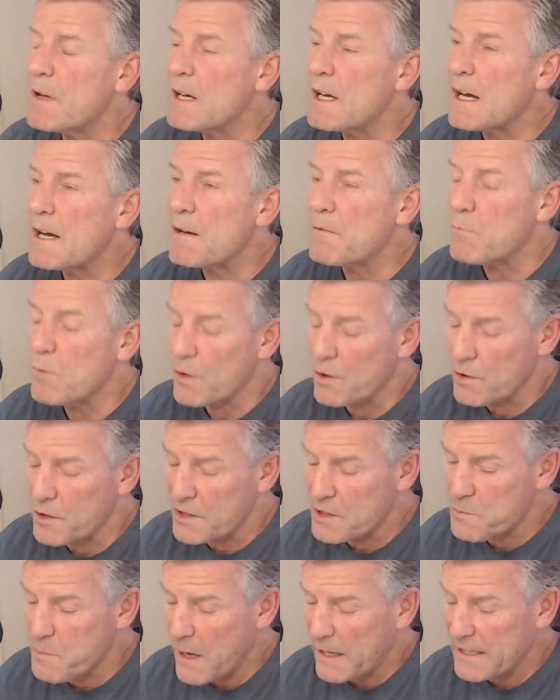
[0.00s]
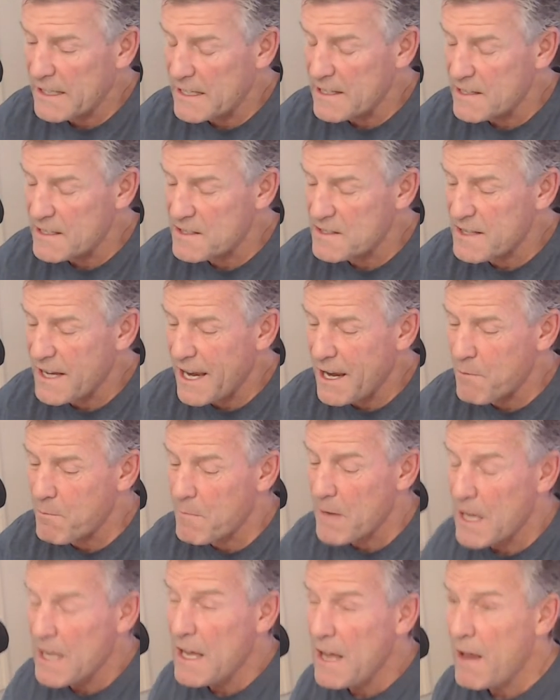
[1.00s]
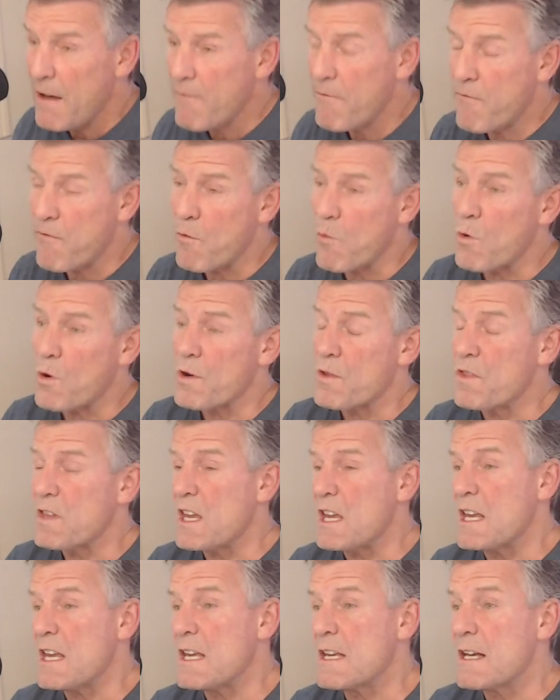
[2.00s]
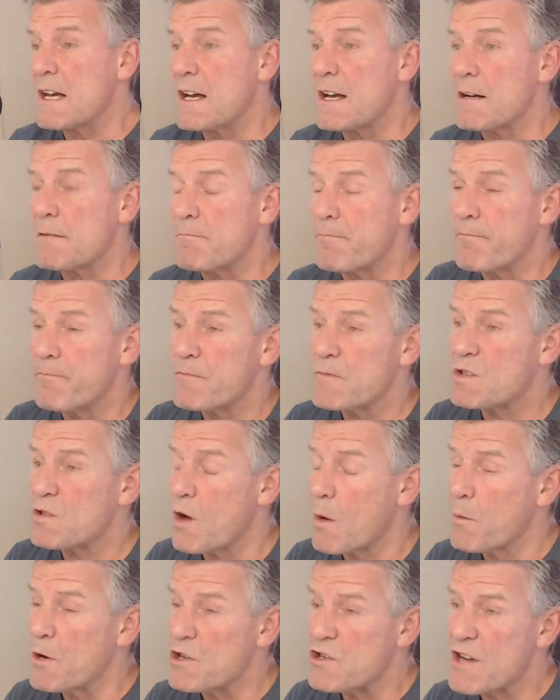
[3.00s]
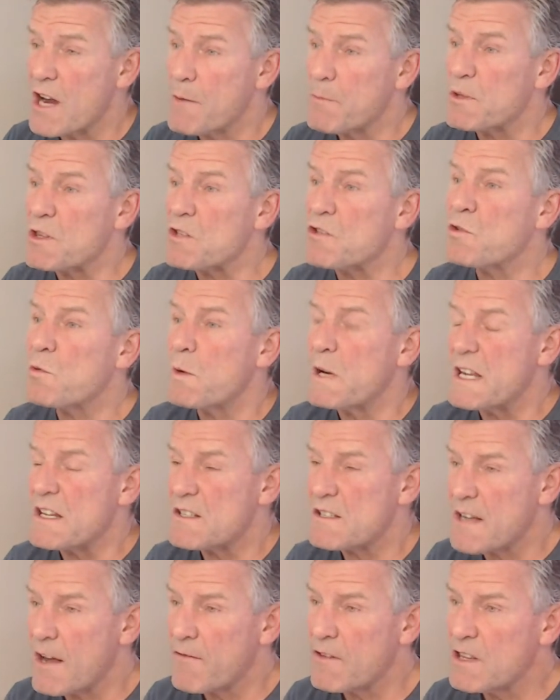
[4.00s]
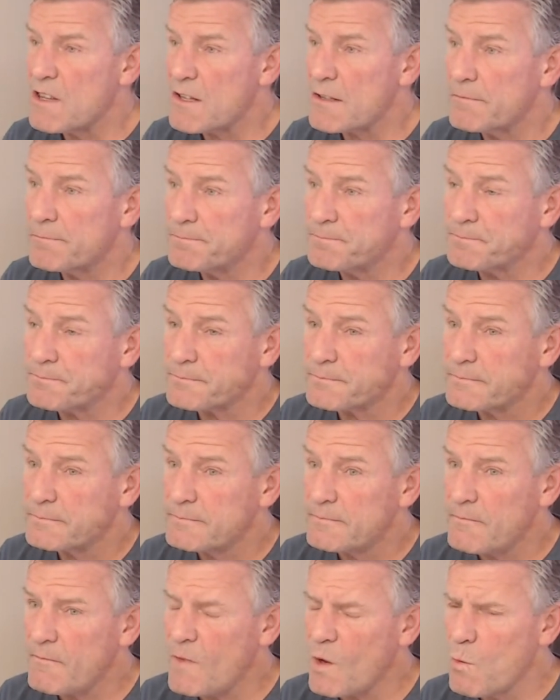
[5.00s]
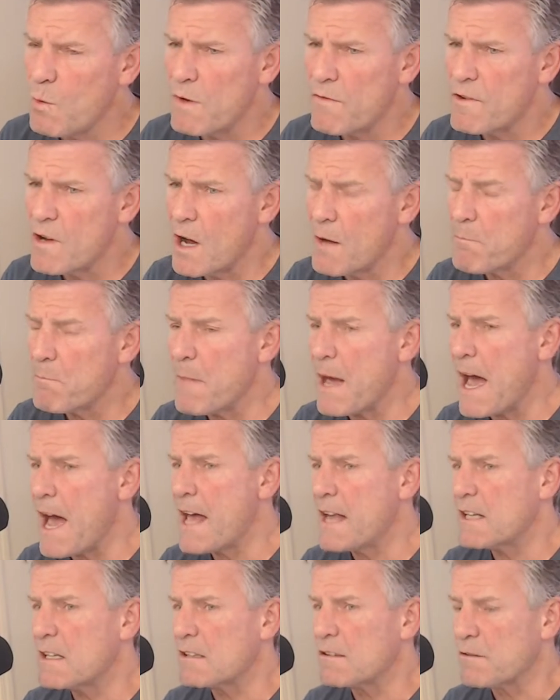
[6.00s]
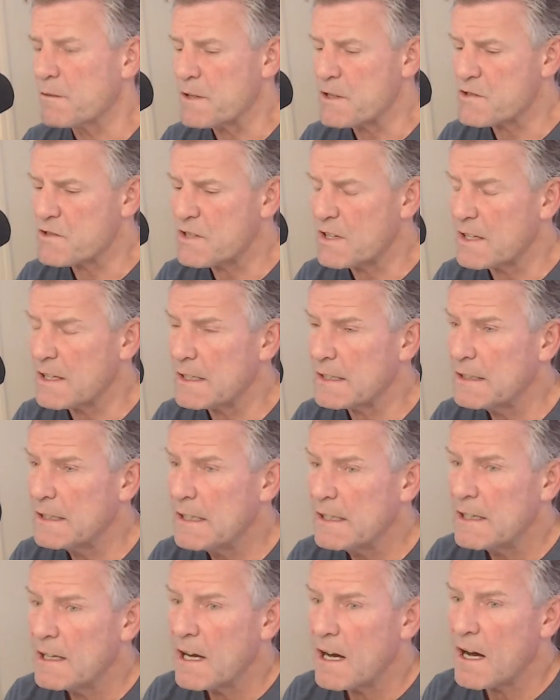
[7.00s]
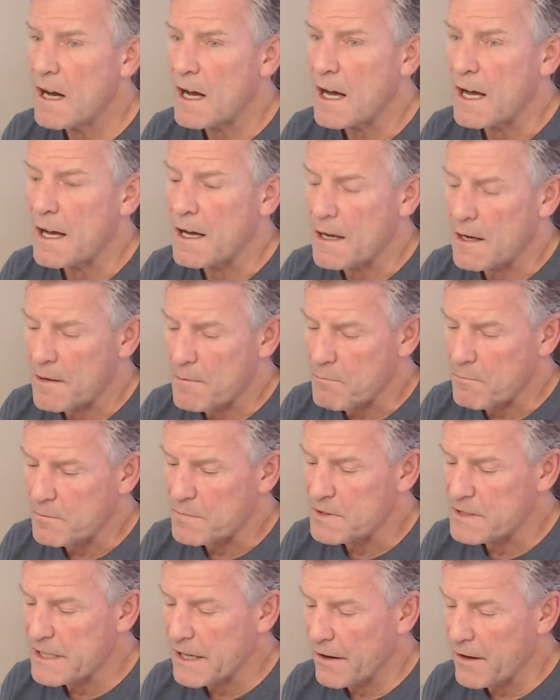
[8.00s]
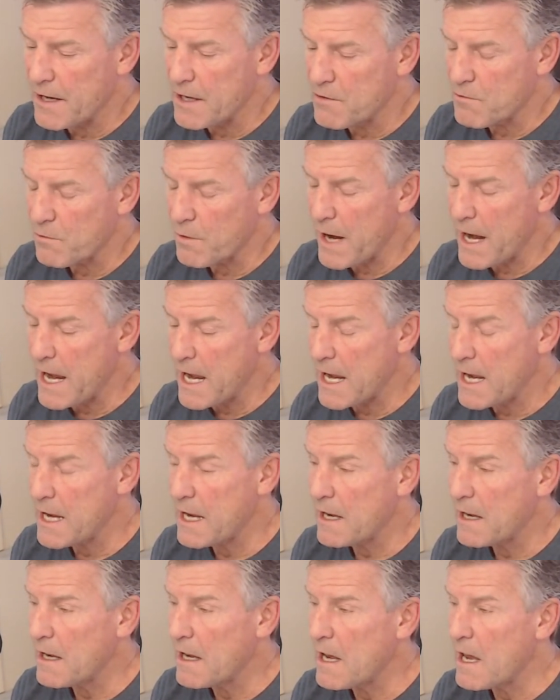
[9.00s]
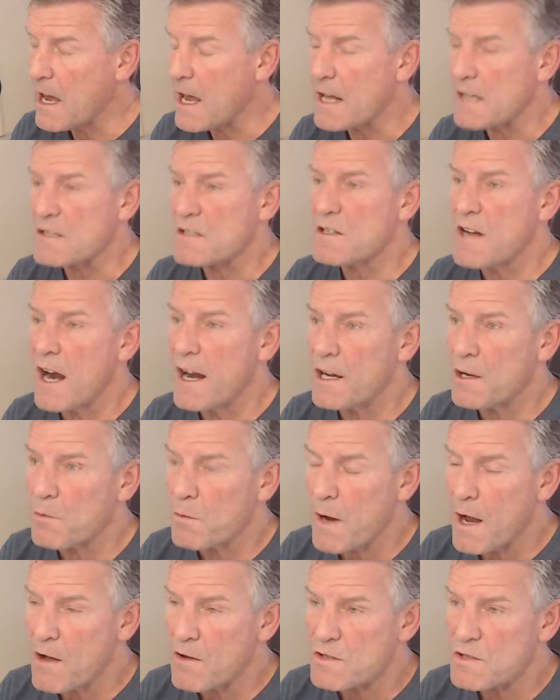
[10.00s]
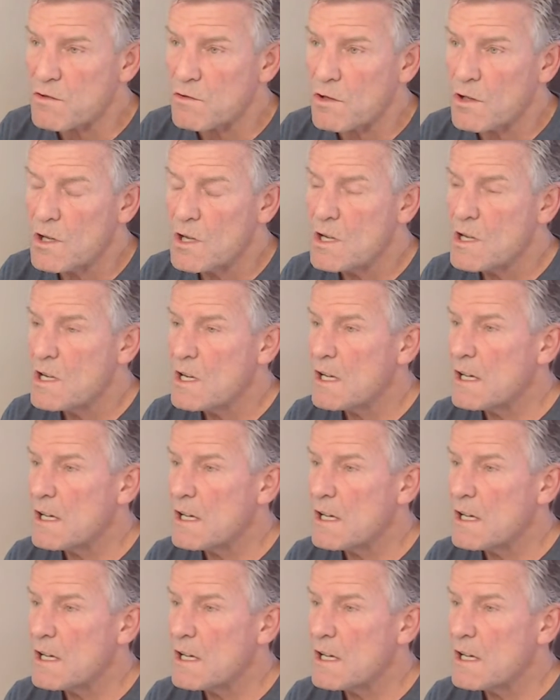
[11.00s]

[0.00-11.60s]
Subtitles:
We're expecting the same for the Strawberry Jam on the 27th. We've got Matt and Larissa, Darian Ray, and Skylar Rousel.